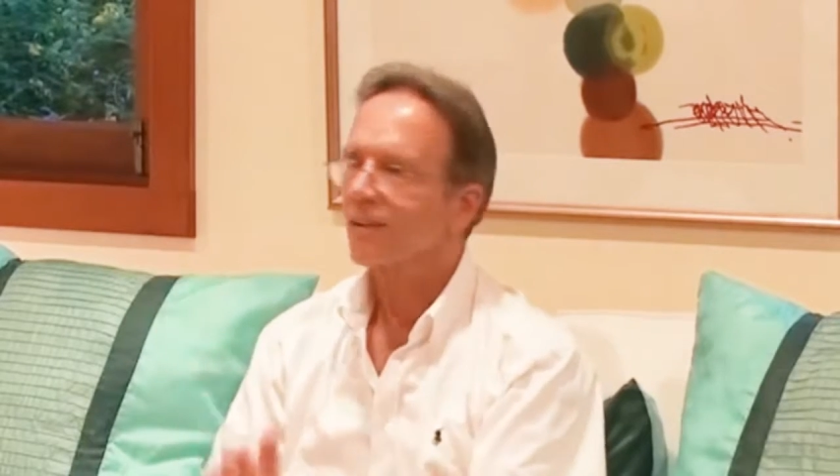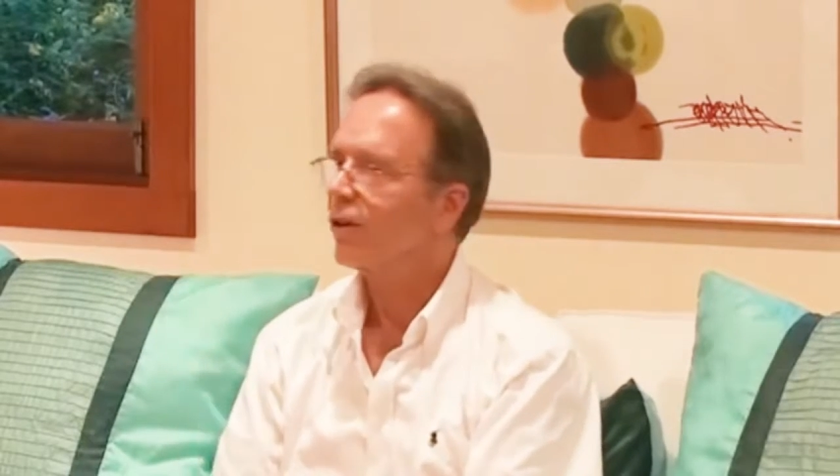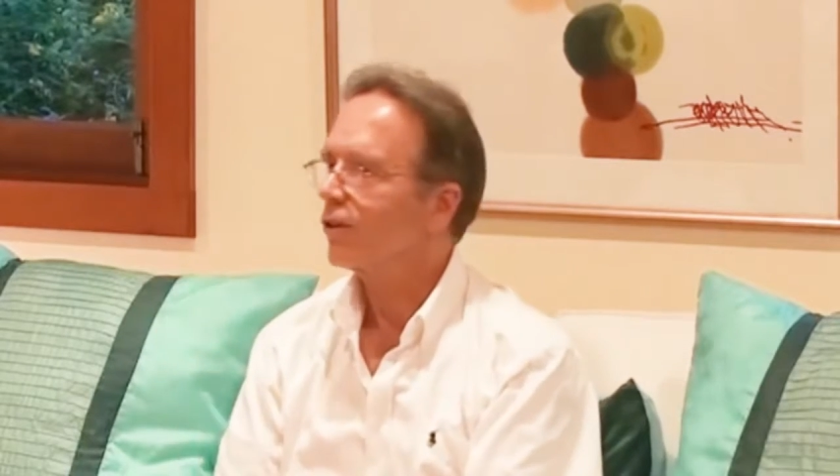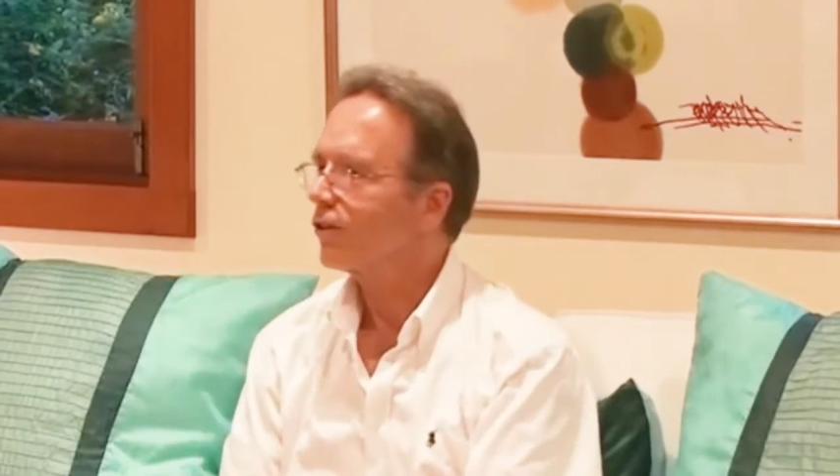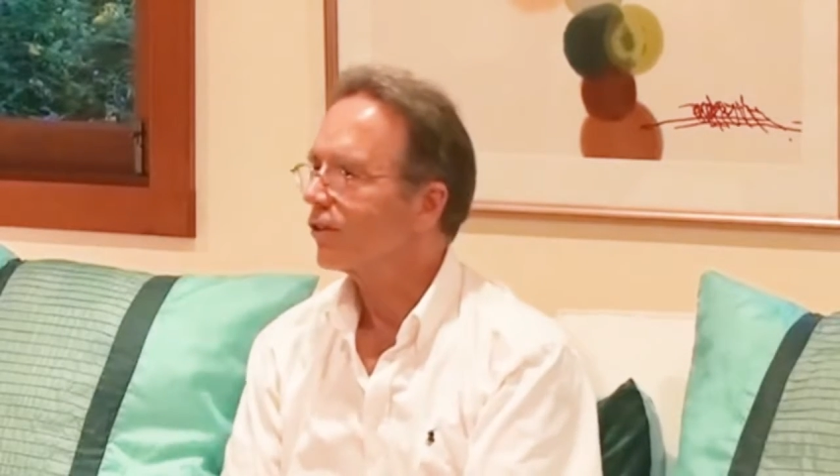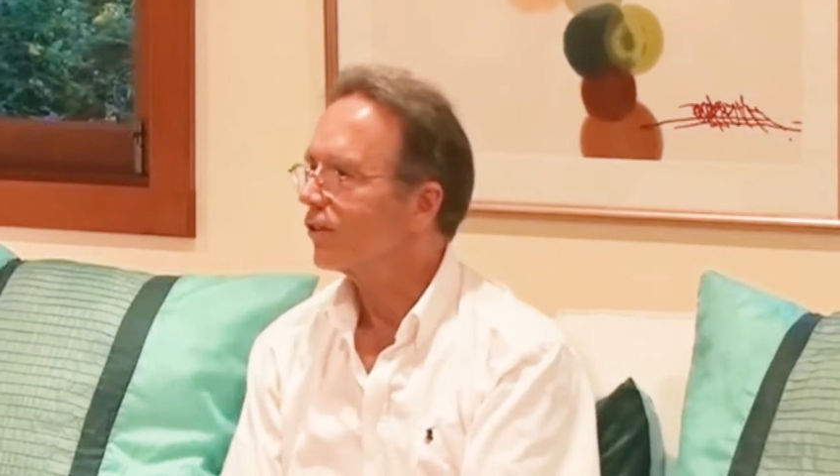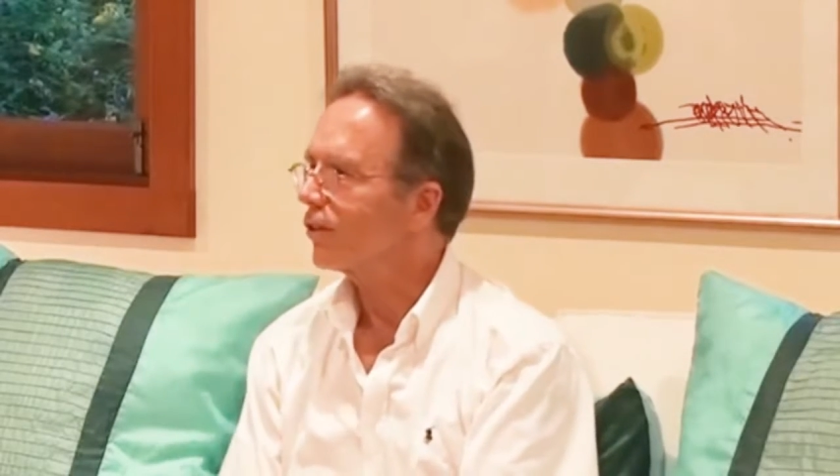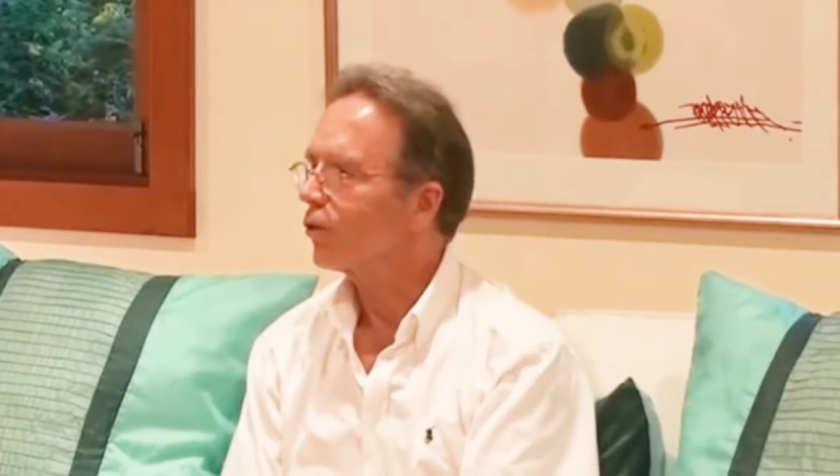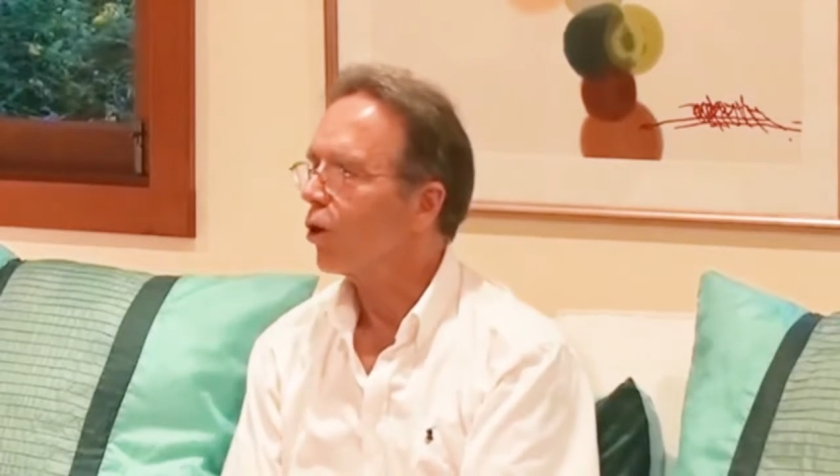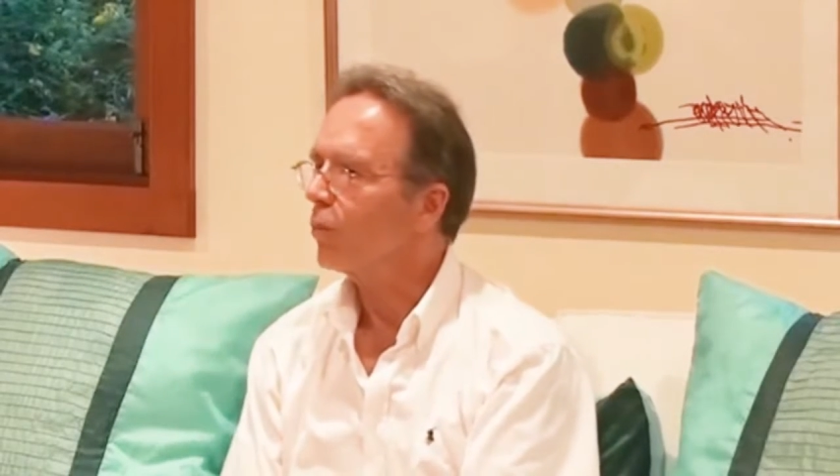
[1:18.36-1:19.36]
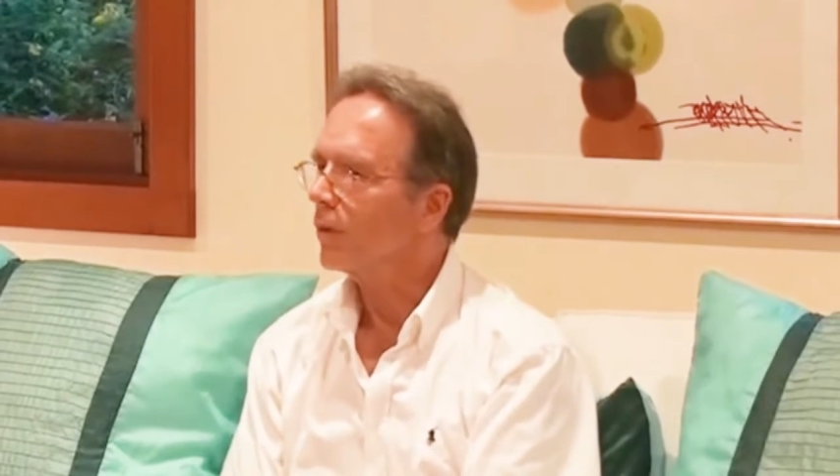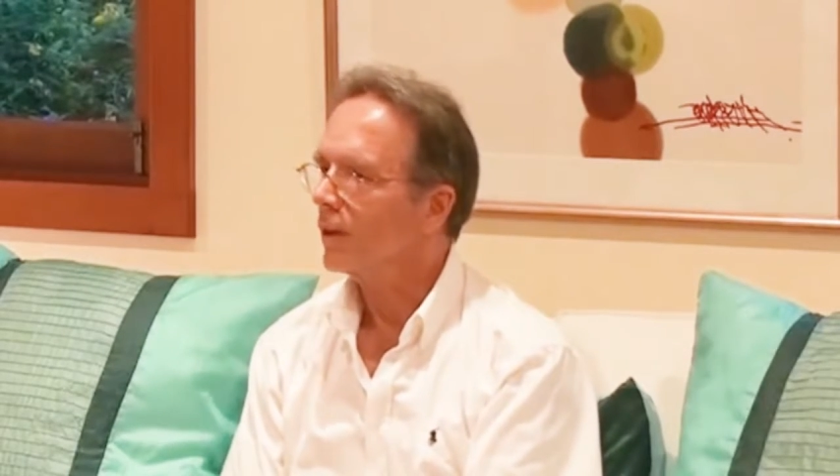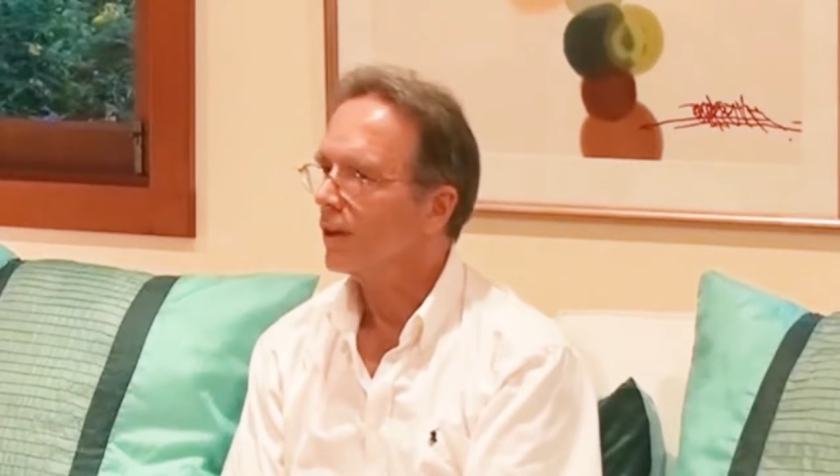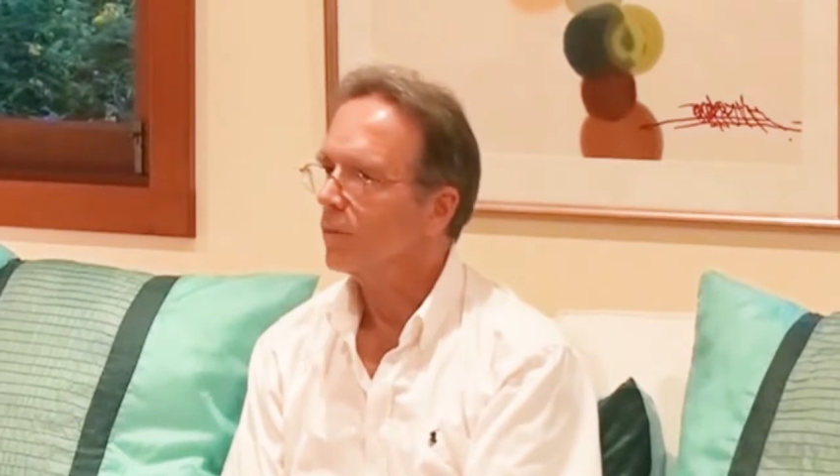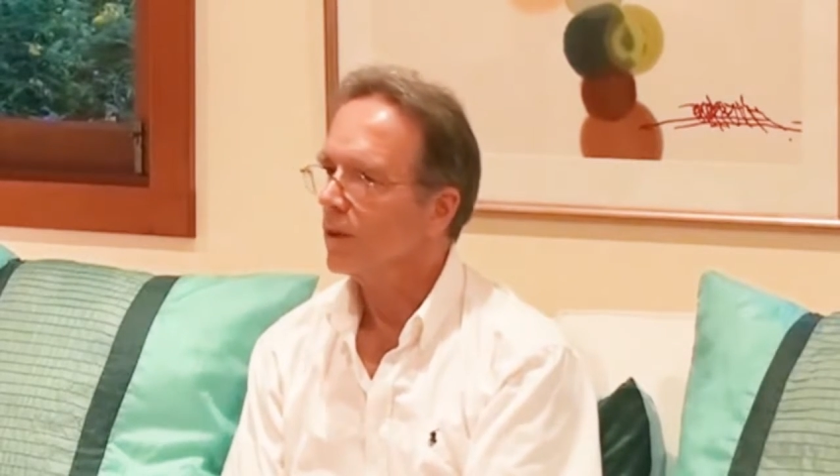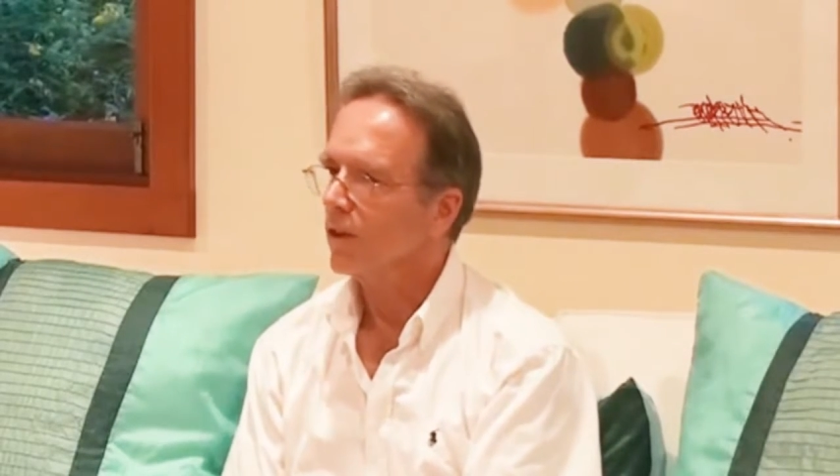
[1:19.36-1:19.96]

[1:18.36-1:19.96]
consciousness opening